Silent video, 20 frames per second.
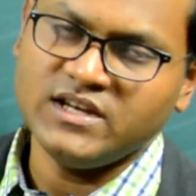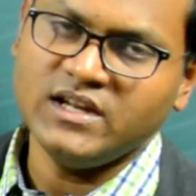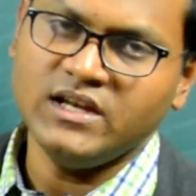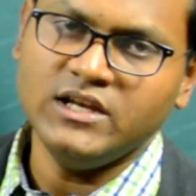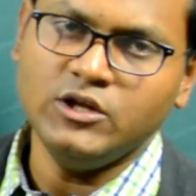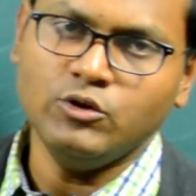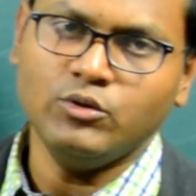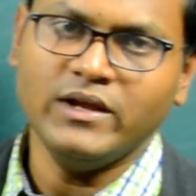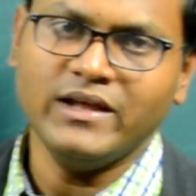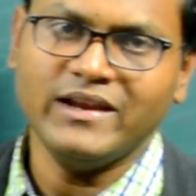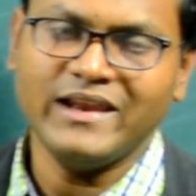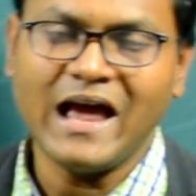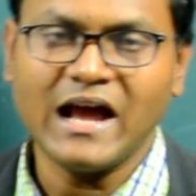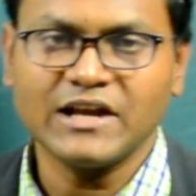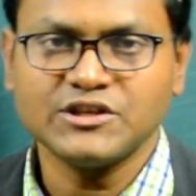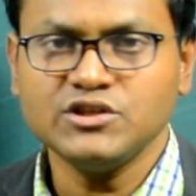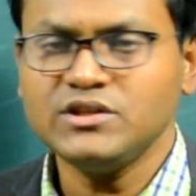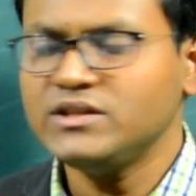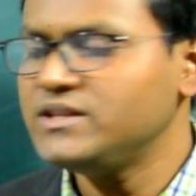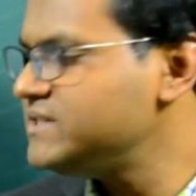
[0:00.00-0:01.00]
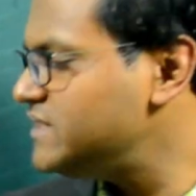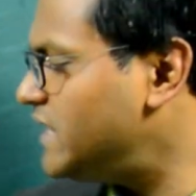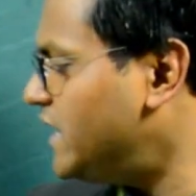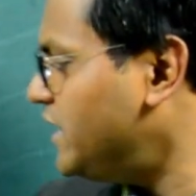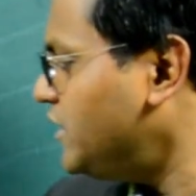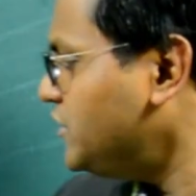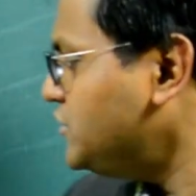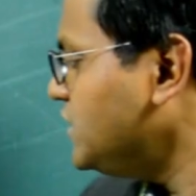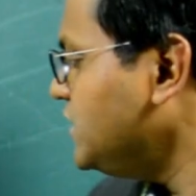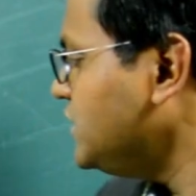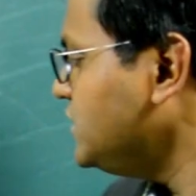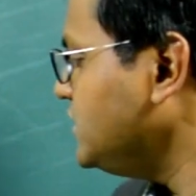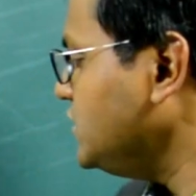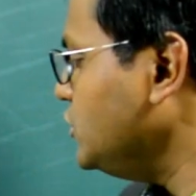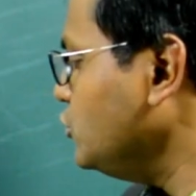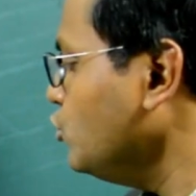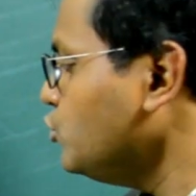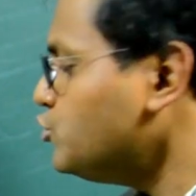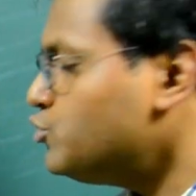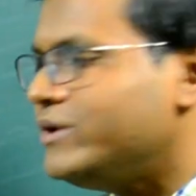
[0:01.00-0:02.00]
in a nuclear reaction? This energy is
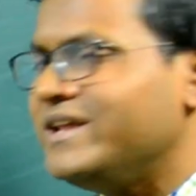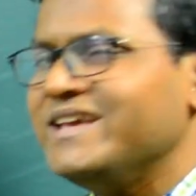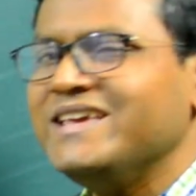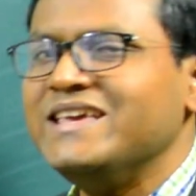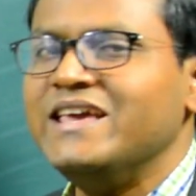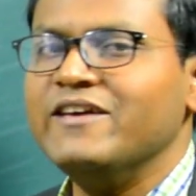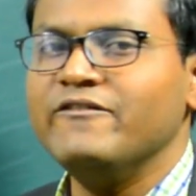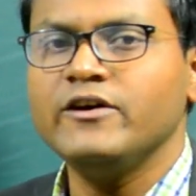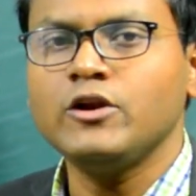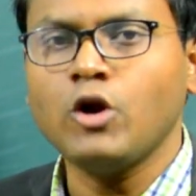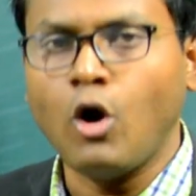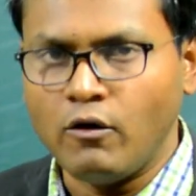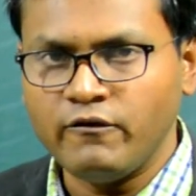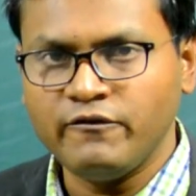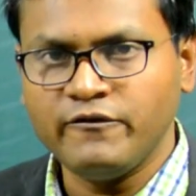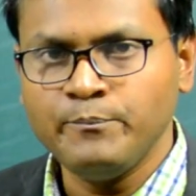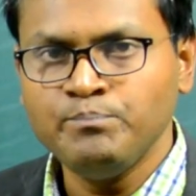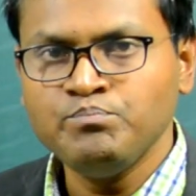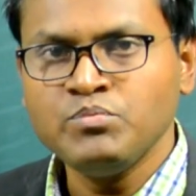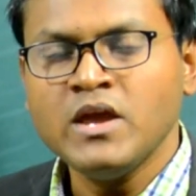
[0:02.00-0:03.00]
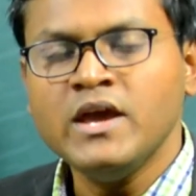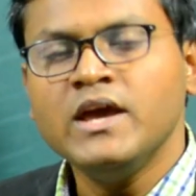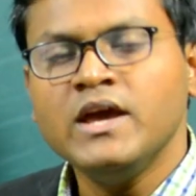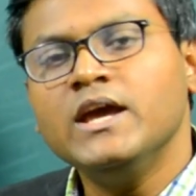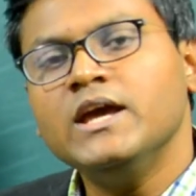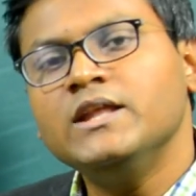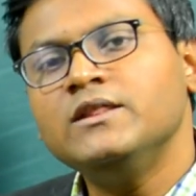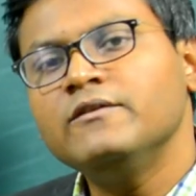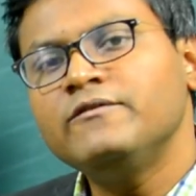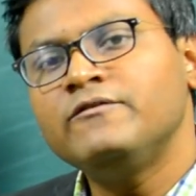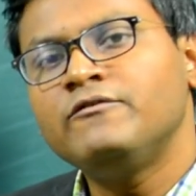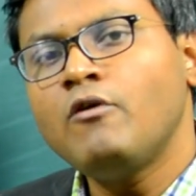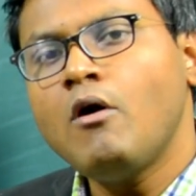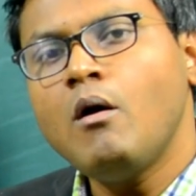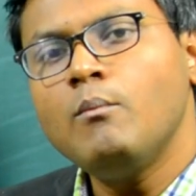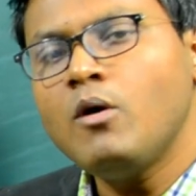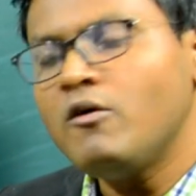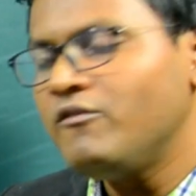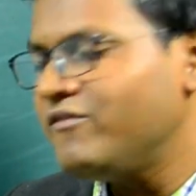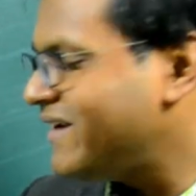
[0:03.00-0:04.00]
usually given off in the
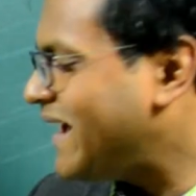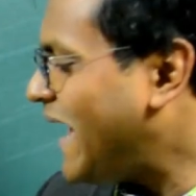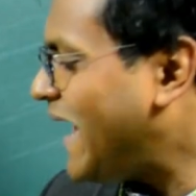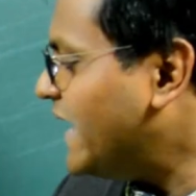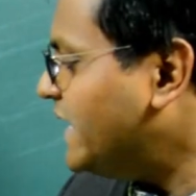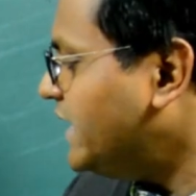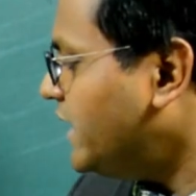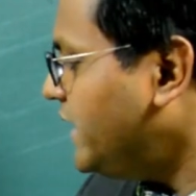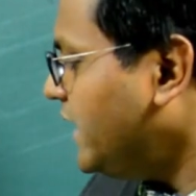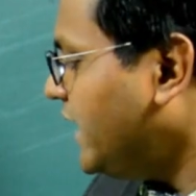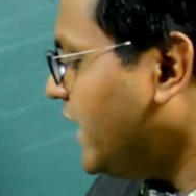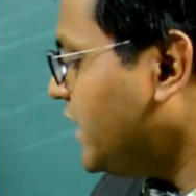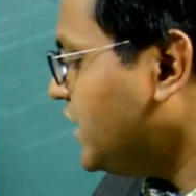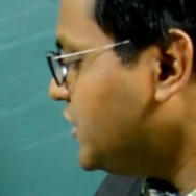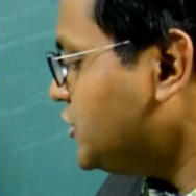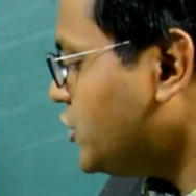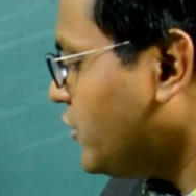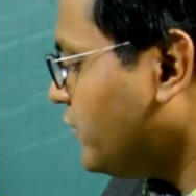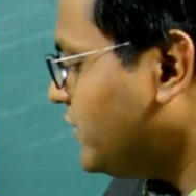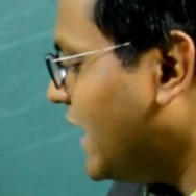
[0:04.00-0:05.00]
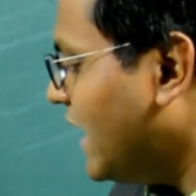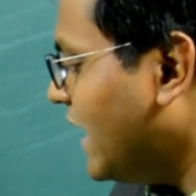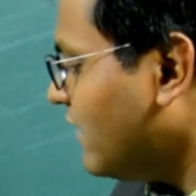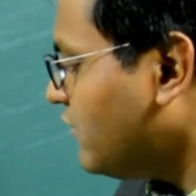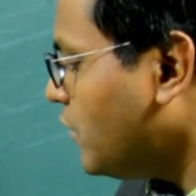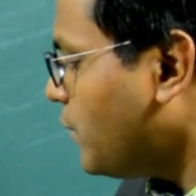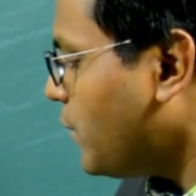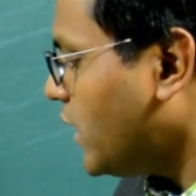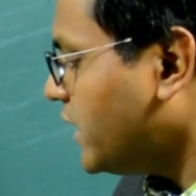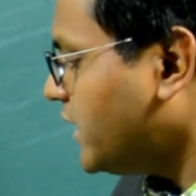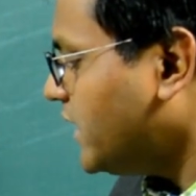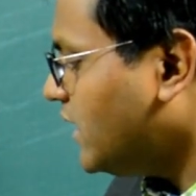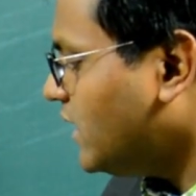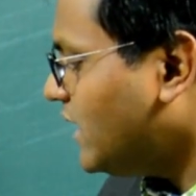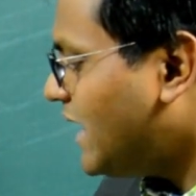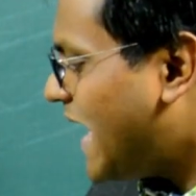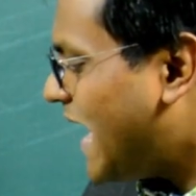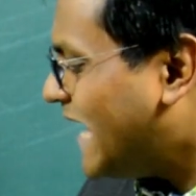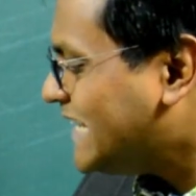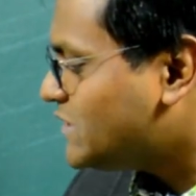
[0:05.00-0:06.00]
form of kinetic energy of the alpha
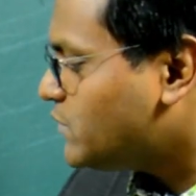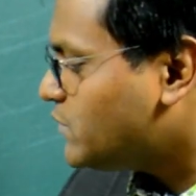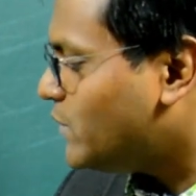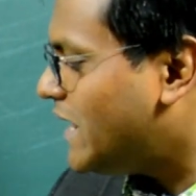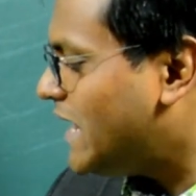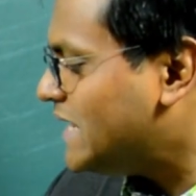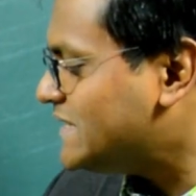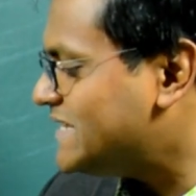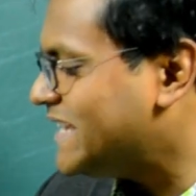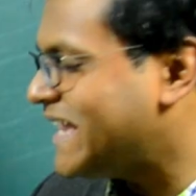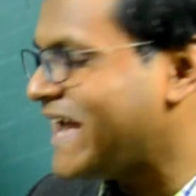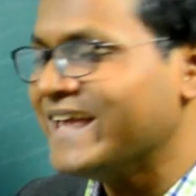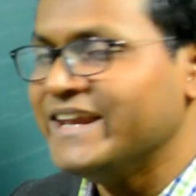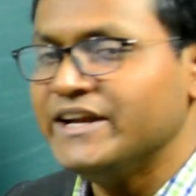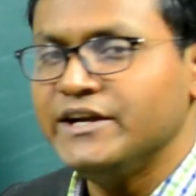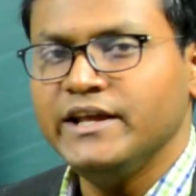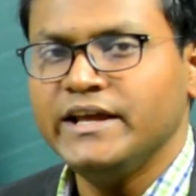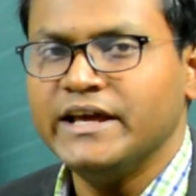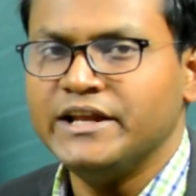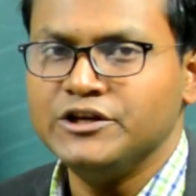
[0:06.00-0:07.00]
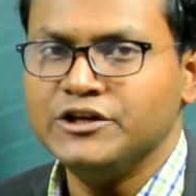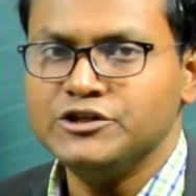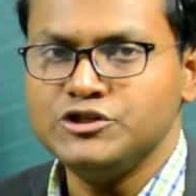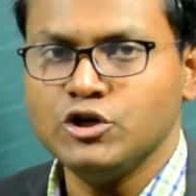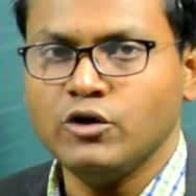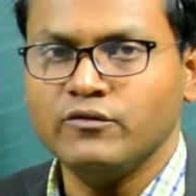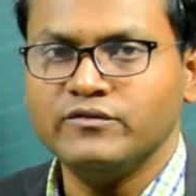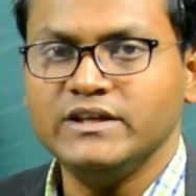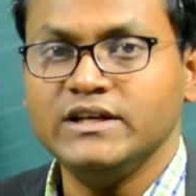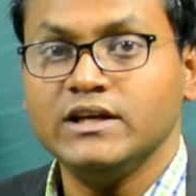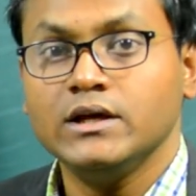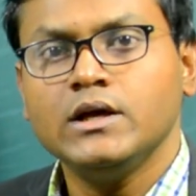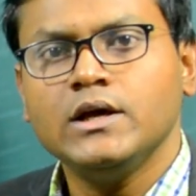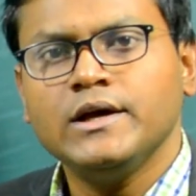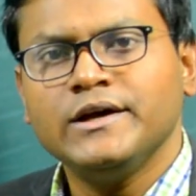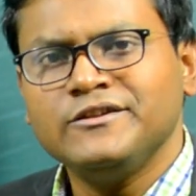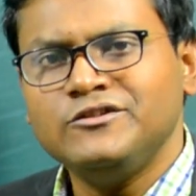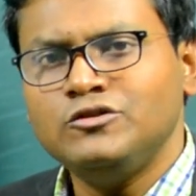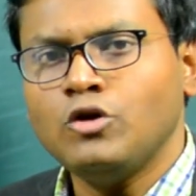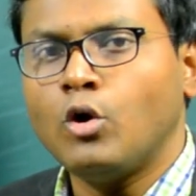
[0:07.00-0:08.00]
particle as well as the kinetic energy of the
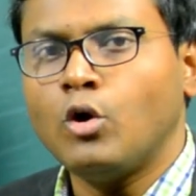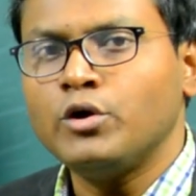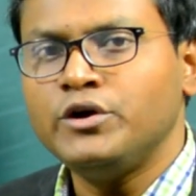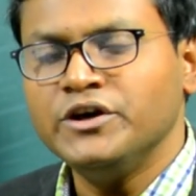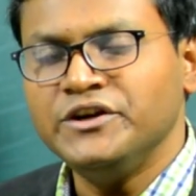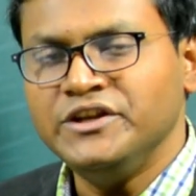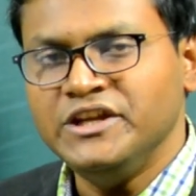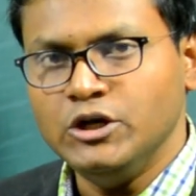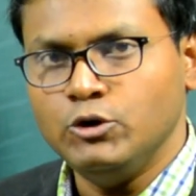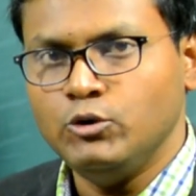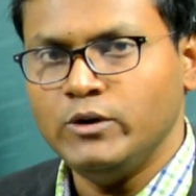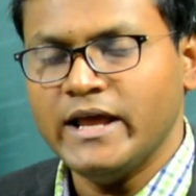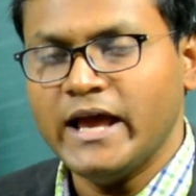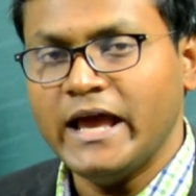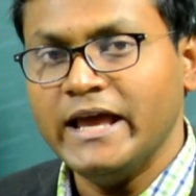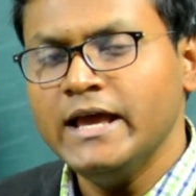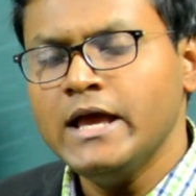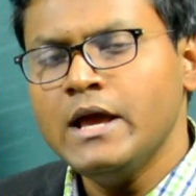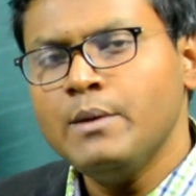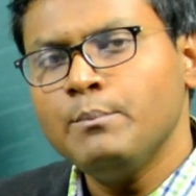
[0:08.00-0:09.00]
daughter nuclei.